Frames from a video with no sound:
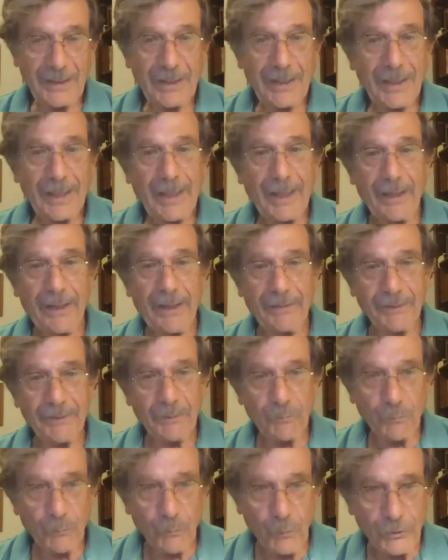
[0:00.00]
And
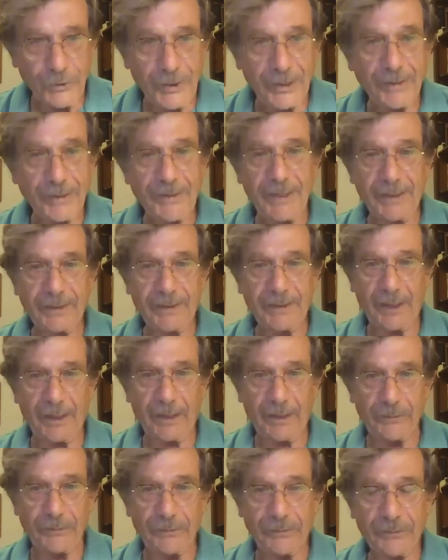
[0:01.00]
working that
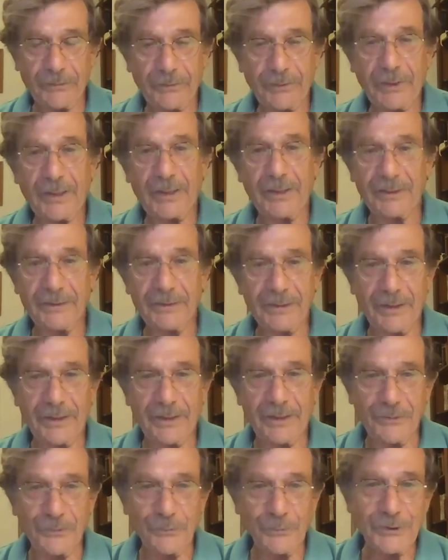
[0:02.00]
out and
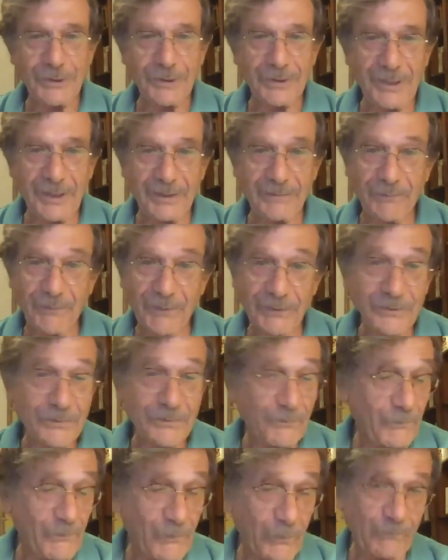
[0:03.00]
using that
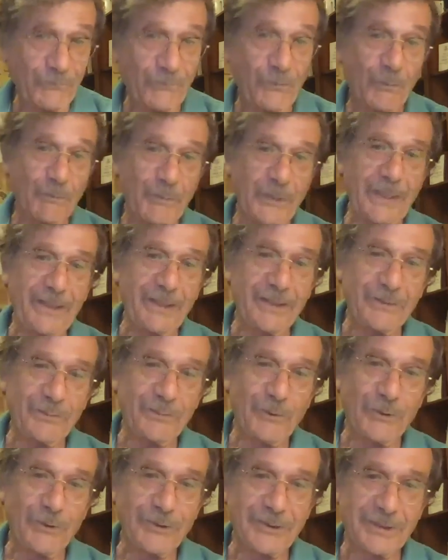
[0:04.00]
for me, it
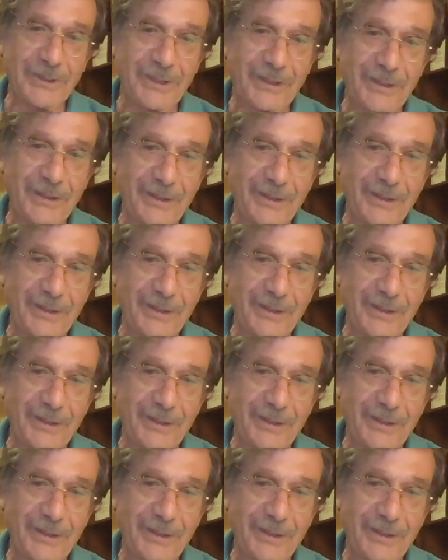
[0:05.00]
was